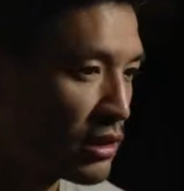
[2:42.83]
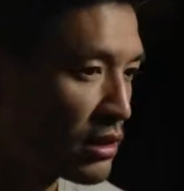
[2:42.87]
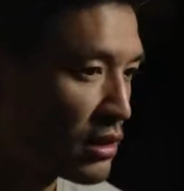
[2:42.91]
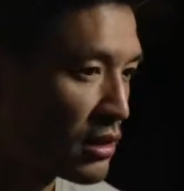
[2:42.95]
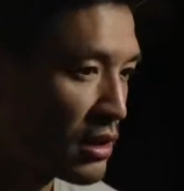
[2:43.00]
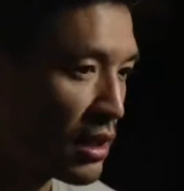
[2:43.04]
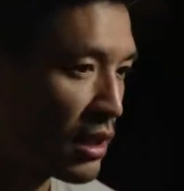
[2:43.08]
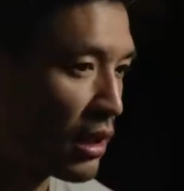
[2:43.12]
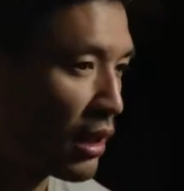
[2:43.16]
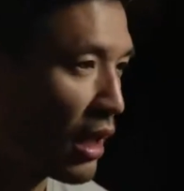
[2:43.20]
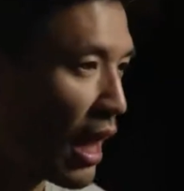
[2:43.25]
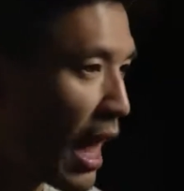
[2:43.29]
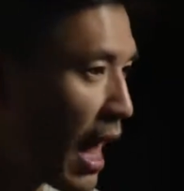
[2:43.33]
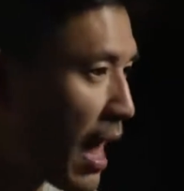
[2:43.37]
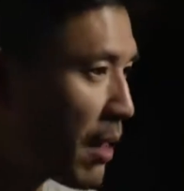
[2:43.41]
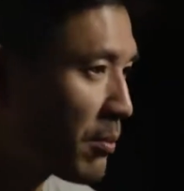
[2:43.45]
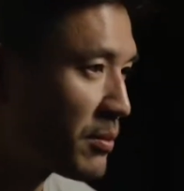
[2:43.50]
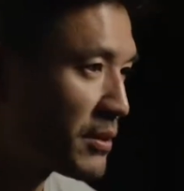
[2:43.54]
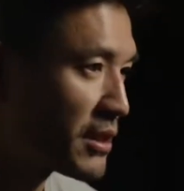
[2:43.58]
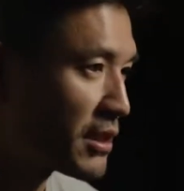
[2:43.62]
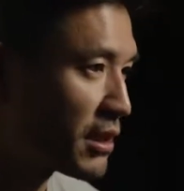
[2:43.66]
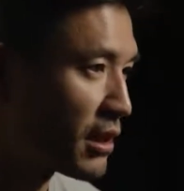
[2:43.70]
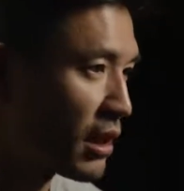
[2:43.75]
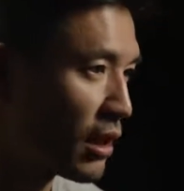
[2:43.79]
just
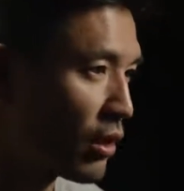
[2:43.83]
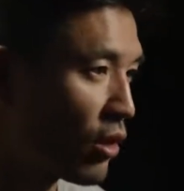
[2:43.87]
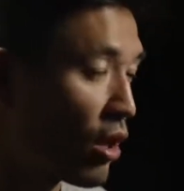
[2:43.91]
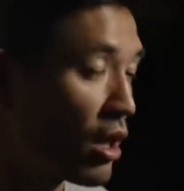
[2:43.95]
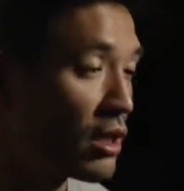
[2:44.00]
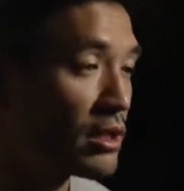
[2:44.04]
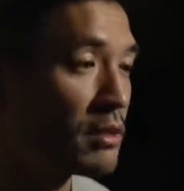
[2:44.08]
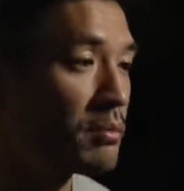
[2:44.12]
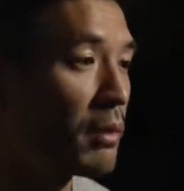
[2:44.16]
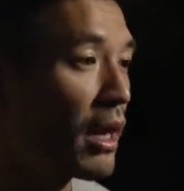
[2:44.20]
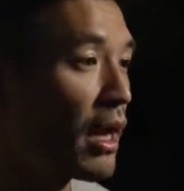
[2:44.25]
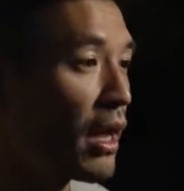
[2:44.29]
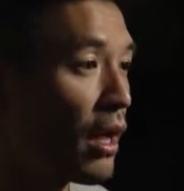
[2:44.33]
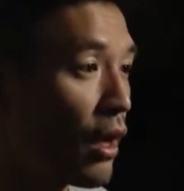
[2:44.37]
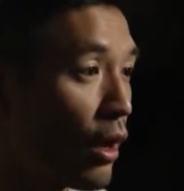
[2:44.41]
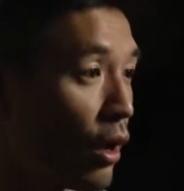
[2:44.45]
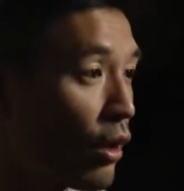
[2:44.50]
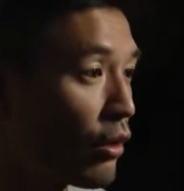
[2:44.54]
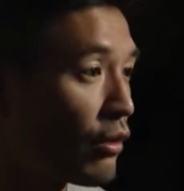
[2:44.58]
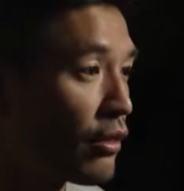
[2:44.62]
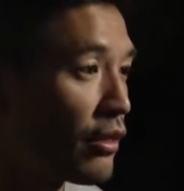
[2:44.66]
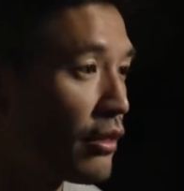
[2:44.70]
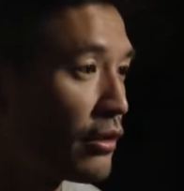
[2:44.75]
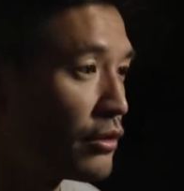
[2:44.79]
collapsed, and I lost my
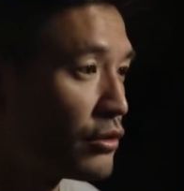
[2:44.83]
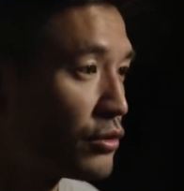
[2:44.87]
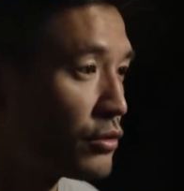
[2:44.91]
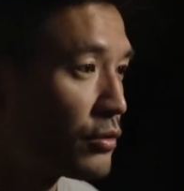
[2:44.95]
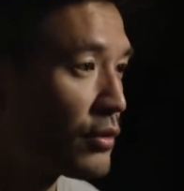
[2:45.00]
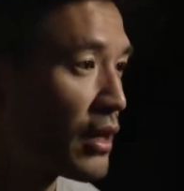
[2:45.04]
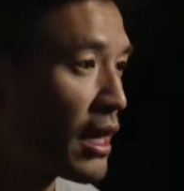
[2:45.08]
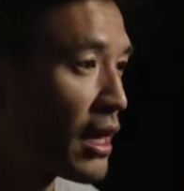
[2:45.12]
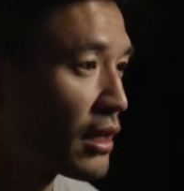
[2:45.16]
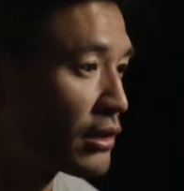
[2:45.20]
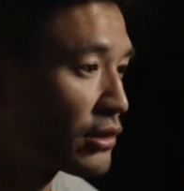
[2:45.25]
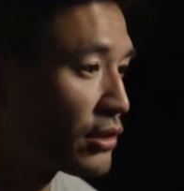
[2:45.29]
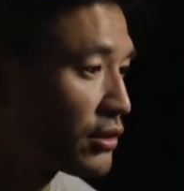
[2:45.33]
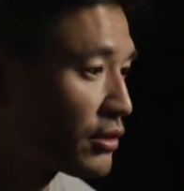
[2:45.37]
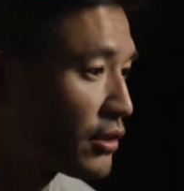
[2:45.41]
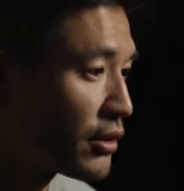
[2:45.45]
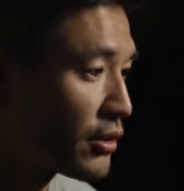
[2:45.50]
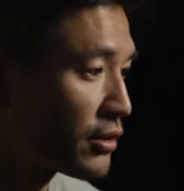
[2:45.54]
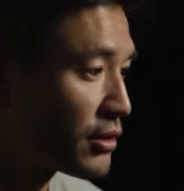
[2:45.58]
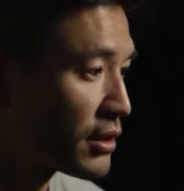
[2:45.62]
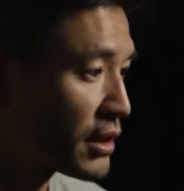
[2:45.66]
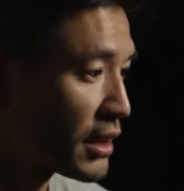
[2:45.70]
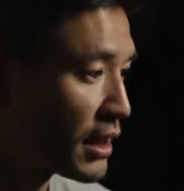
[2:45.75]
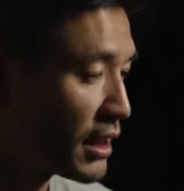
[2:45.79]
health in
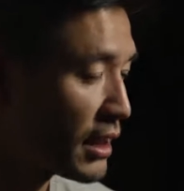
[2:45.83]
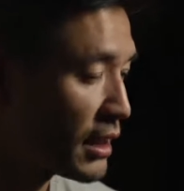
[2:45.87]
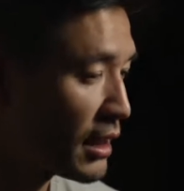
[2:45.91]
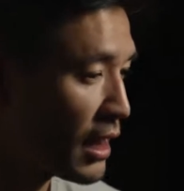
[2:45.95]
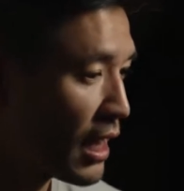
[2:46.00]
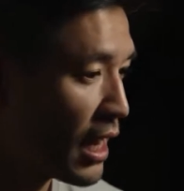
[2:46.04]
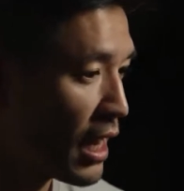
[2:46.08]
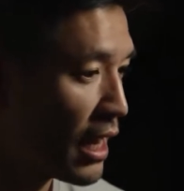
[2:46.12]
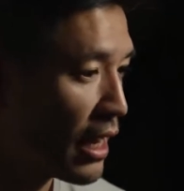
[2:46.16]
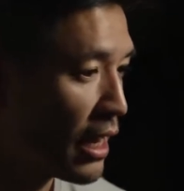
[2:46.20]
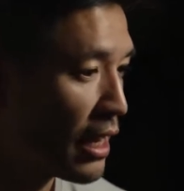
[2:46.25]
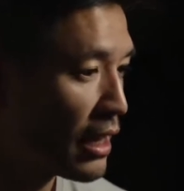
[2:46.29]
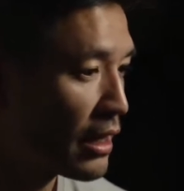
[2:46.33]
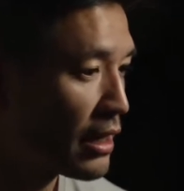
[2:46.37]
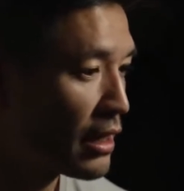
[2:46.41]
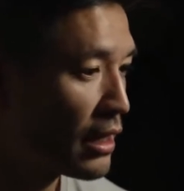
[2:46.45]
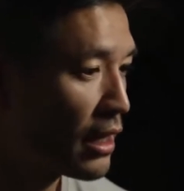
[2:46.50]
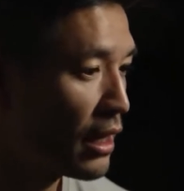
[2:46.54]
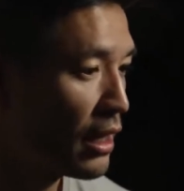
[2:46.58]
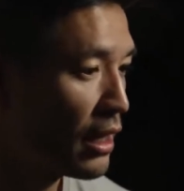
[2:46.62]
2013, and